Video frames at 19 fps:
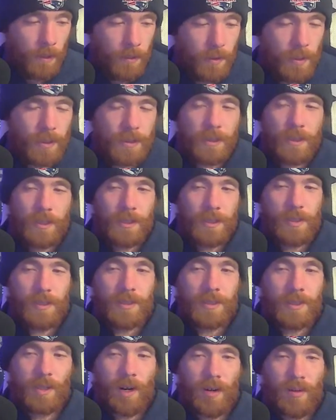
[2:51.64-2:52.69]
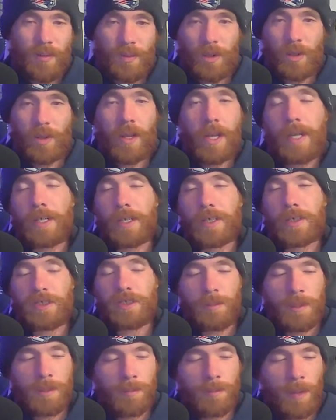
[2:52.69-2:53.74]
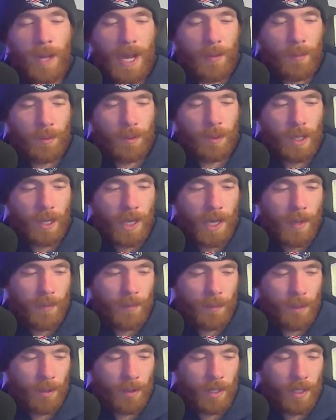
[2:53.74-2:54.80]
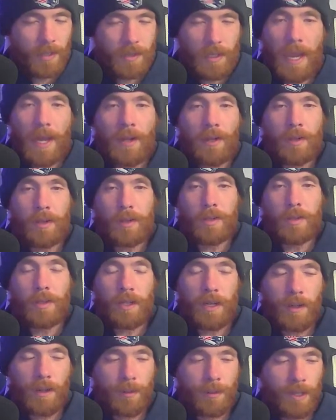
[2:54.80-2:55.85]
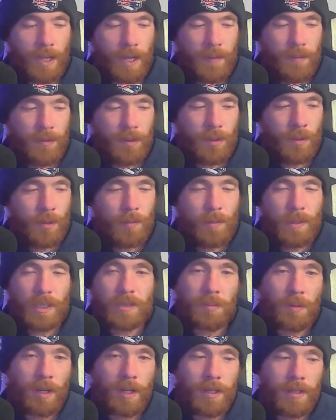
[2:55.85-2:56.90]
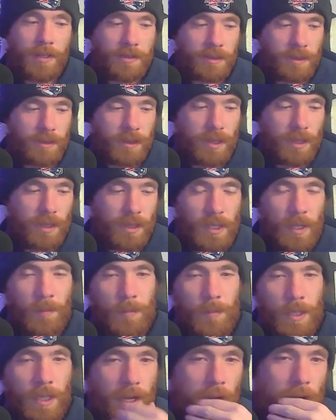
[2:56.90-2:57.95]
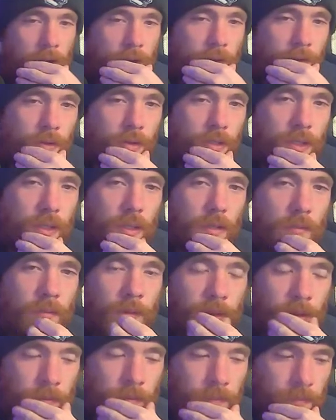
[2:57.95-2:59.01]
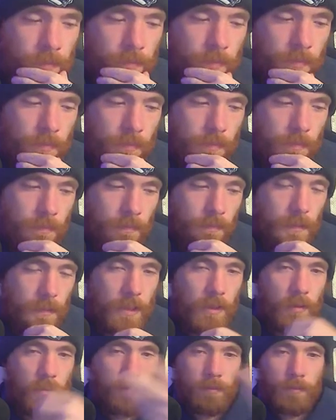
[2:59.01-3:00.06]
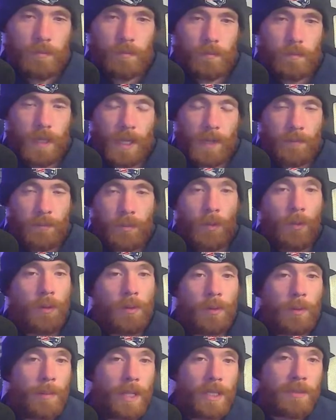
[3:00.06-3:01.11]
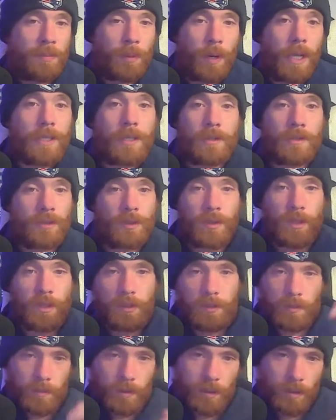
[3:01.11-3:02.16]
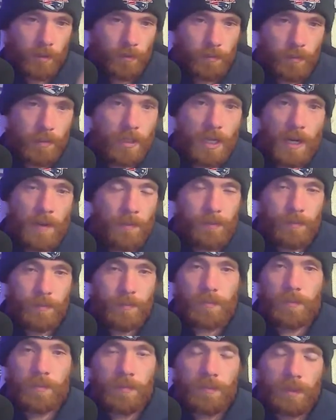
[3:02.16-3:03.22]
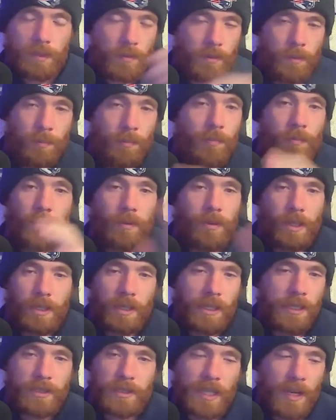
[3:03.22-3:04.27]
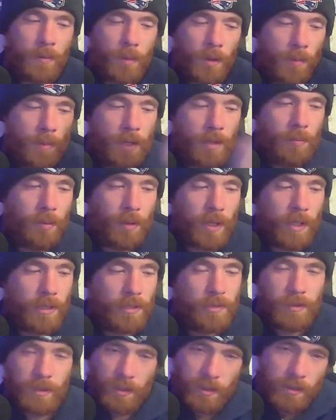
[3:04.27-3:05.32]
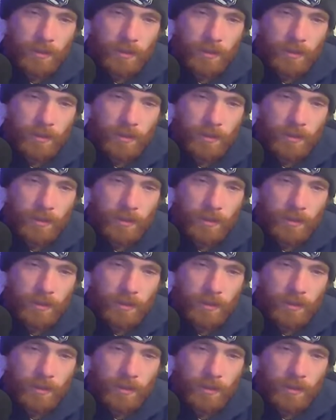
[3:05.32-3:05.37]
It's hard for the Lakers to be bad when they have all that talent, when they have 2 of the best players in the NBA on their team. And they have 2 of the best players in the top. Like they just got more better players.